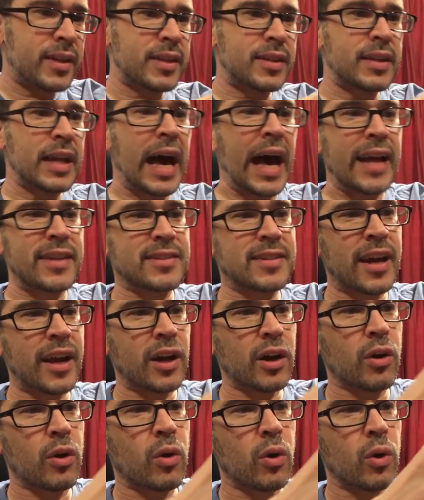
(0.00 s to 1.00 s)
I did not
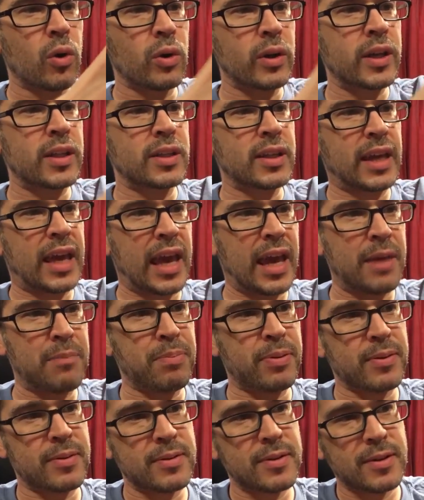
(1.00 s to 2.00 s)
tear a hole in the
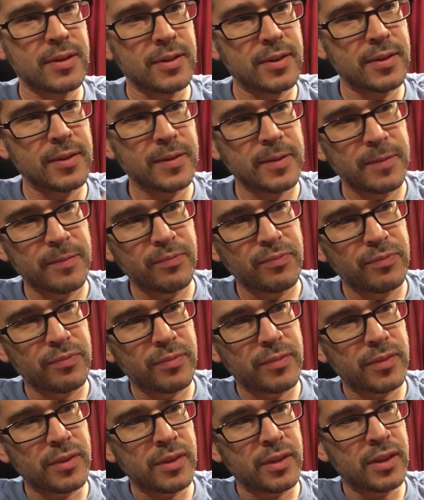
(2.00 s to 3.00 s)
cape.
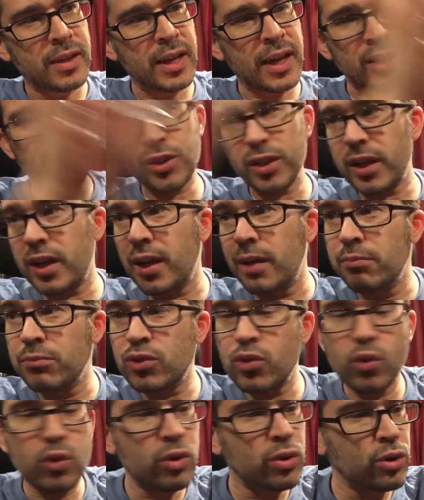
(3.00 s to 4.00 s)
It actually
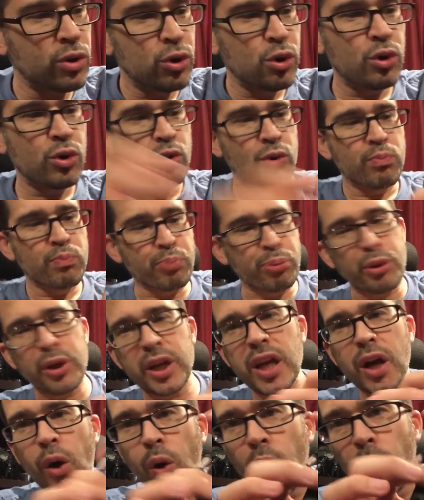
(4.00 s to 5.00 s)
comes
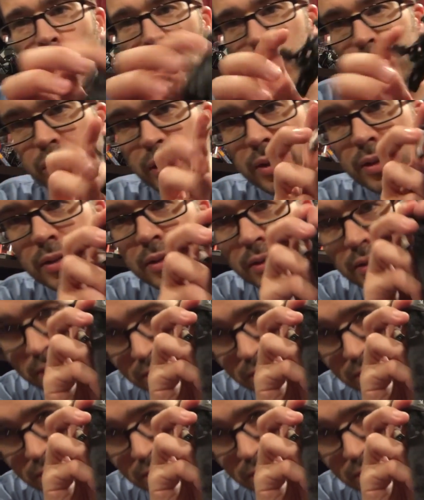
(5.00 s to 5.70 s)
pre-holed,